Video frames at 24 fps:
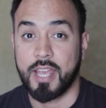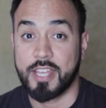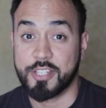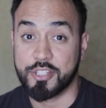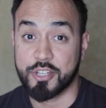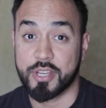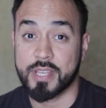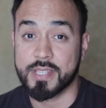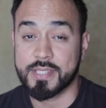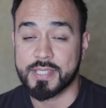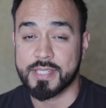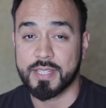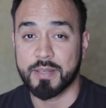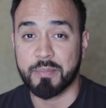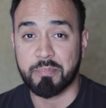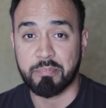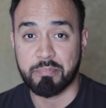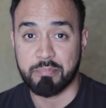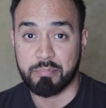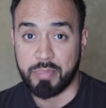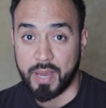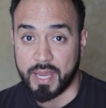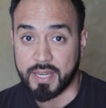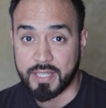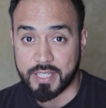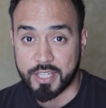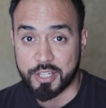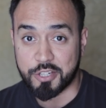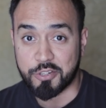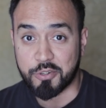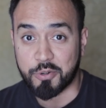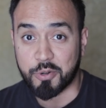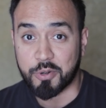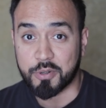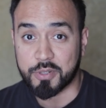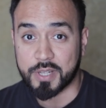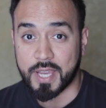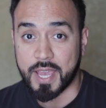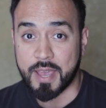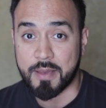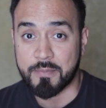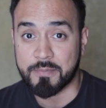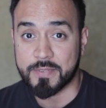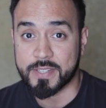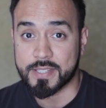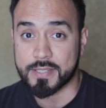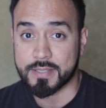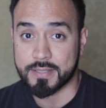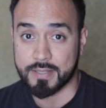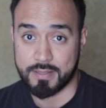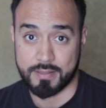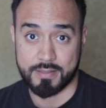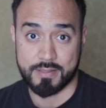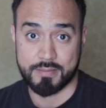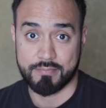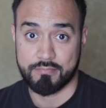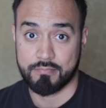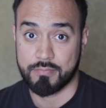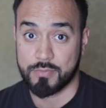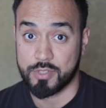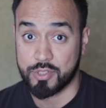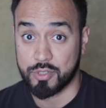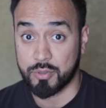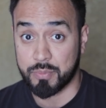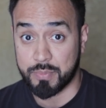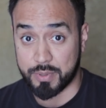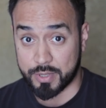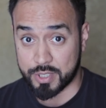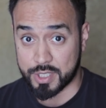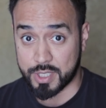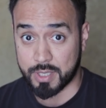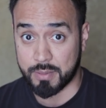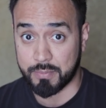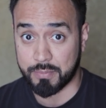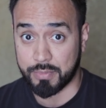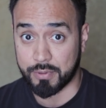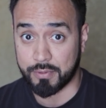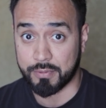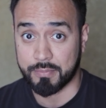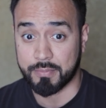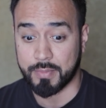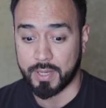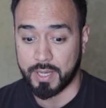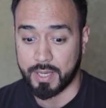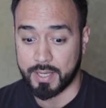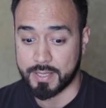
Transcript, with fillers: As you can see, painting your own canvas is super simple.